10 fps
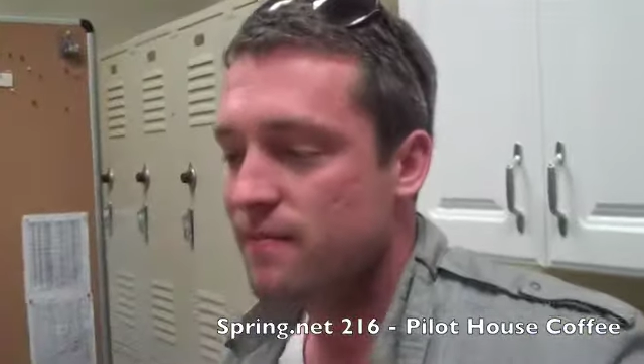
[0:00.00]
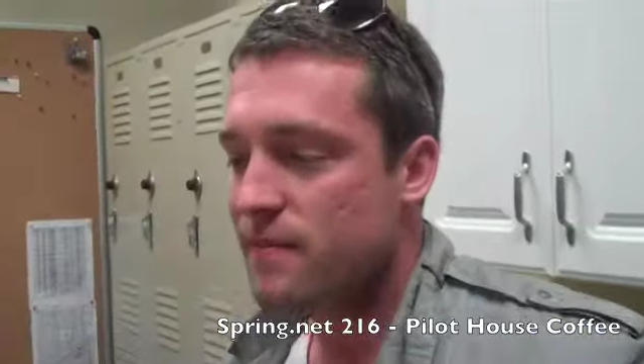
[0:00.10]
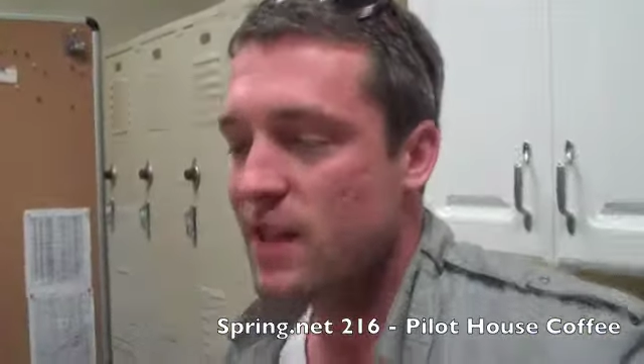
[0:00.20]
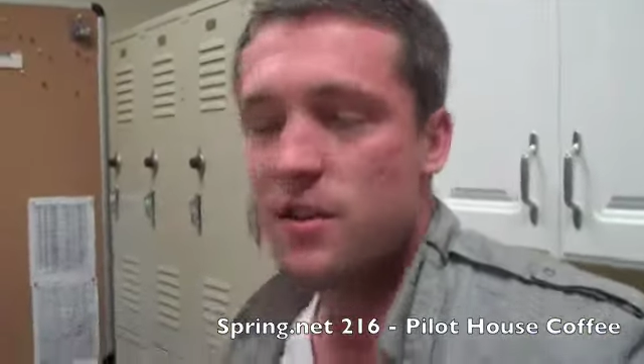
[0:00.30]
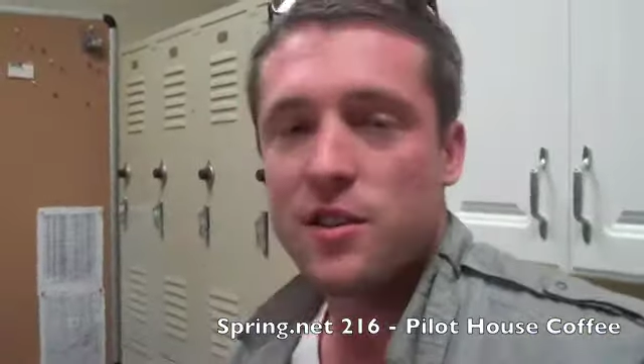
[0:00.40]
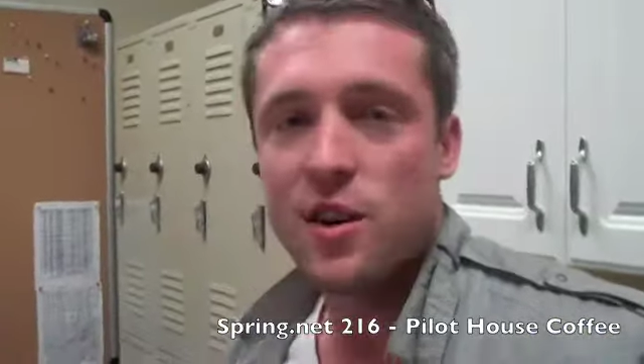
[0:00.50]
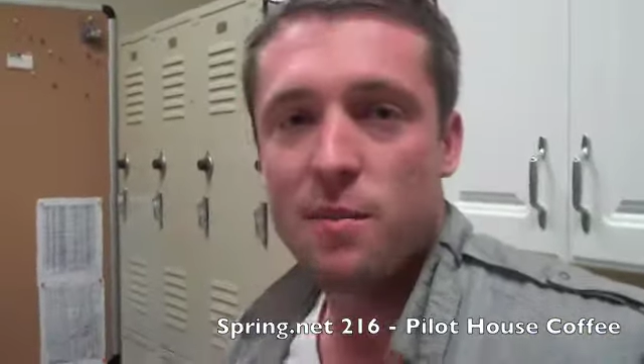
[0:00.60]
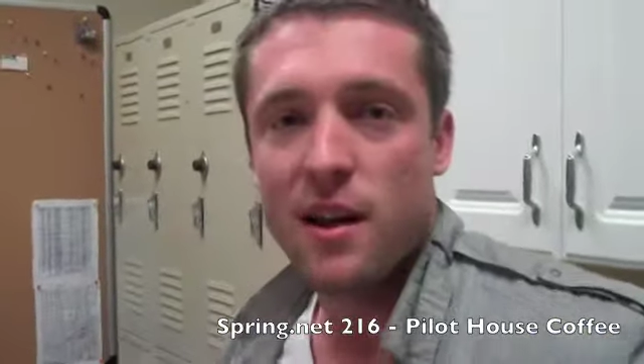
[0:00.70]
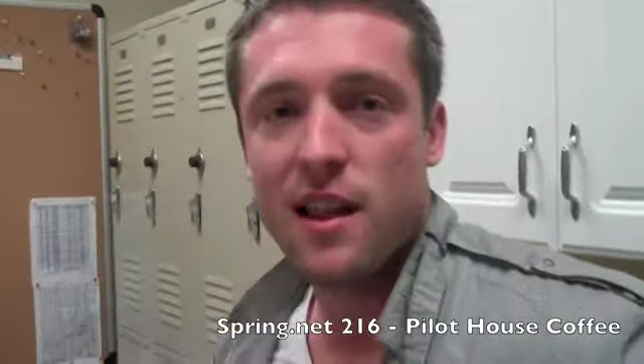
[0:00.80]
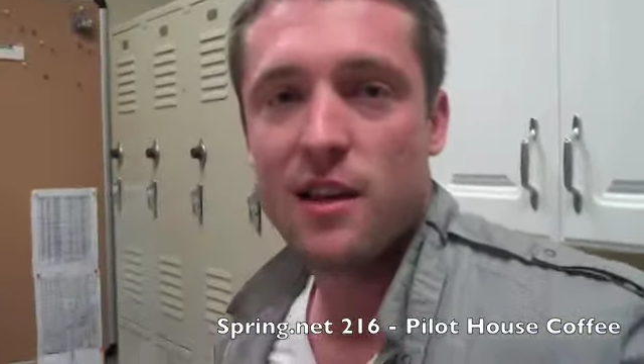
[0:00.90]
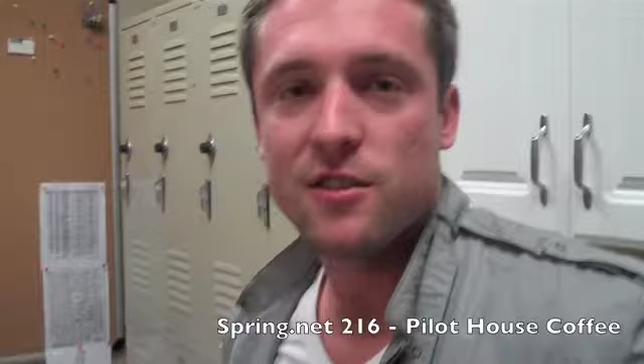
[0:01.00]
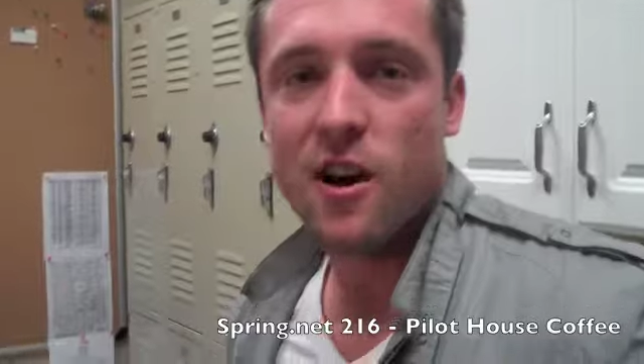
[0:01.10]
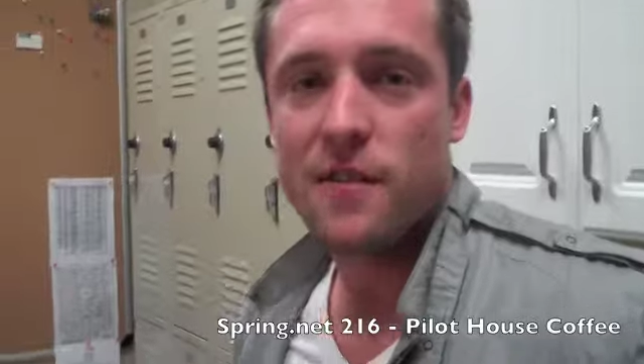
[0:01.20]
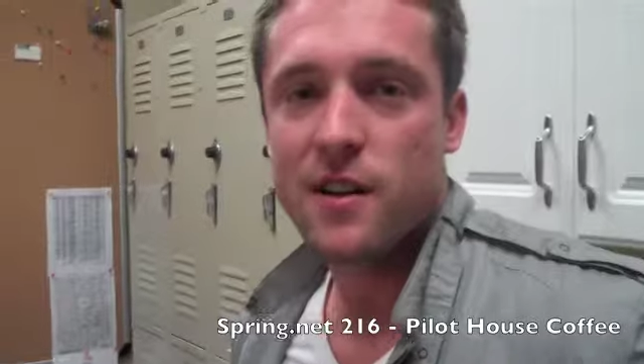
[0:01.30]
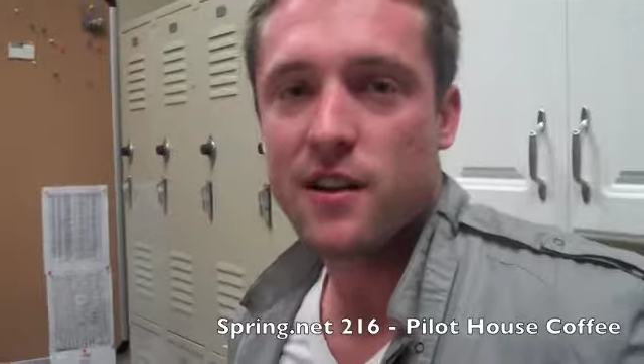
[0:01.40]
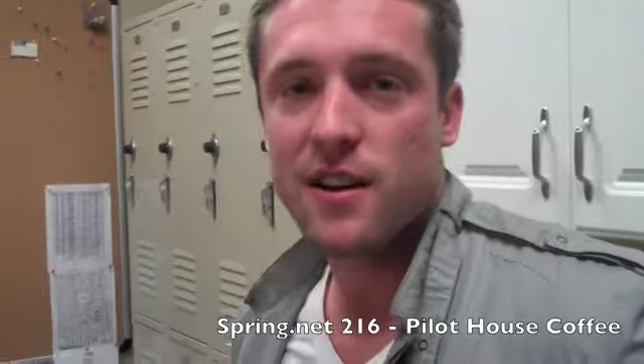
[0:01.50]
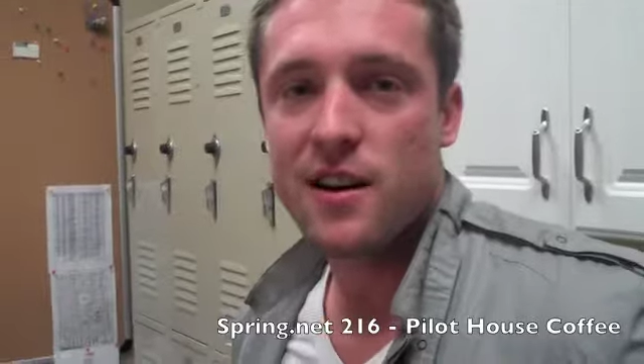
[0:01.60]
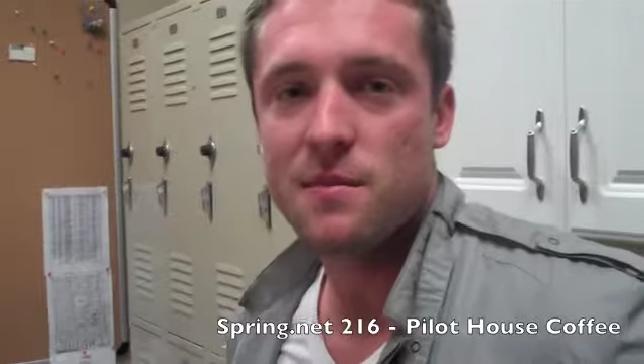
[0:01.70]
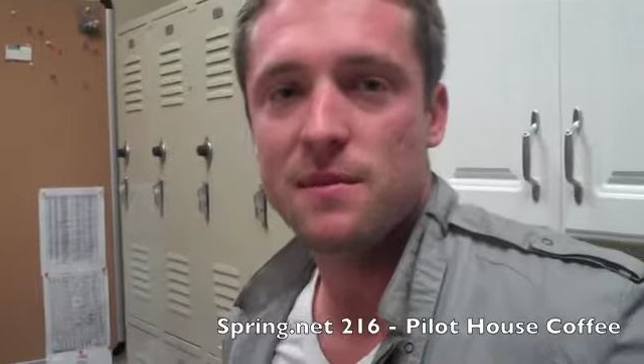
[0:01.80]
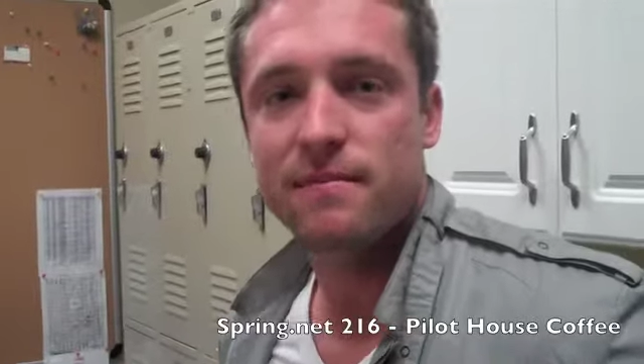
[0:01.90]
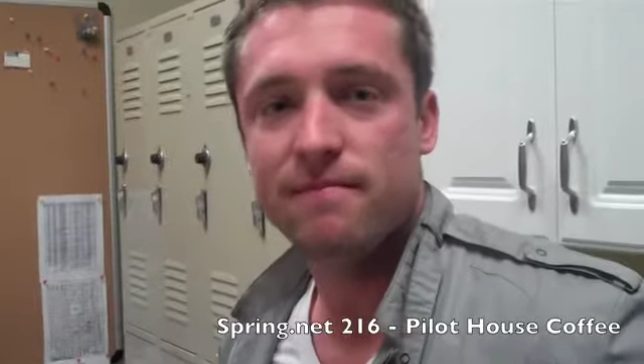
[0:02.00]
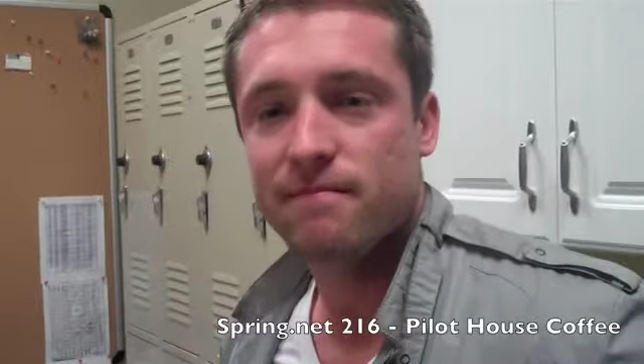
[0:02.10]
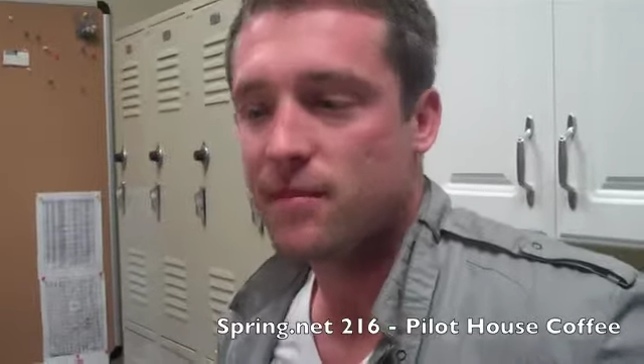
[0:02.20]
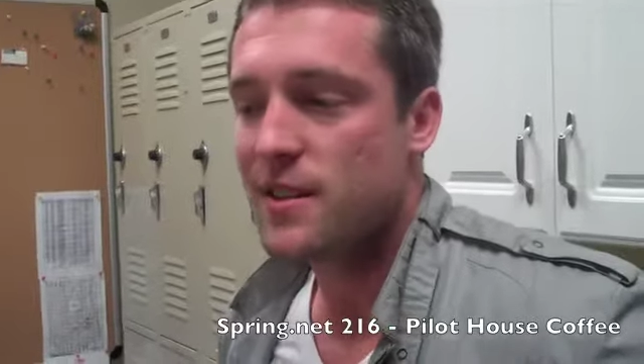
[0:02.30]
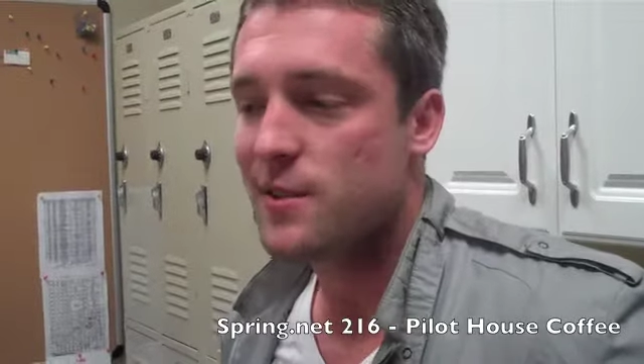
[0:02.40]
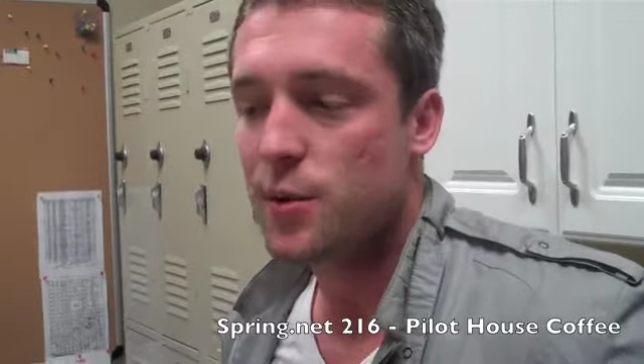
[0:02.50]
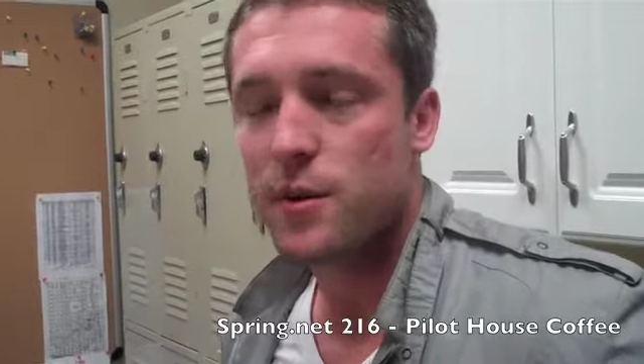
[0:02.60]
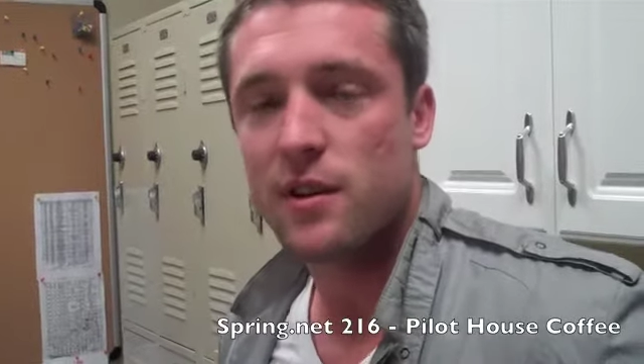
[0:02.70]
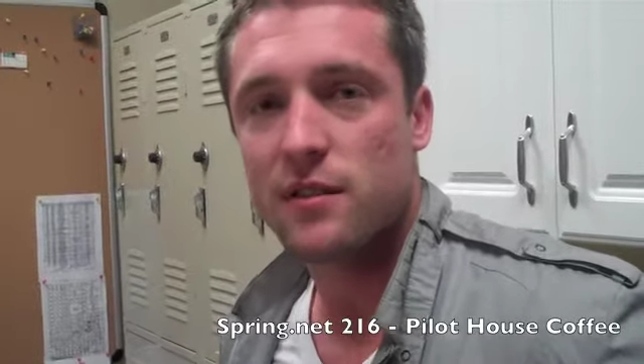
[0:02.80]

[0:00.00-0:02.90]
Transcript: Yeah, just go to pilotHouseCoffee.com and place an order.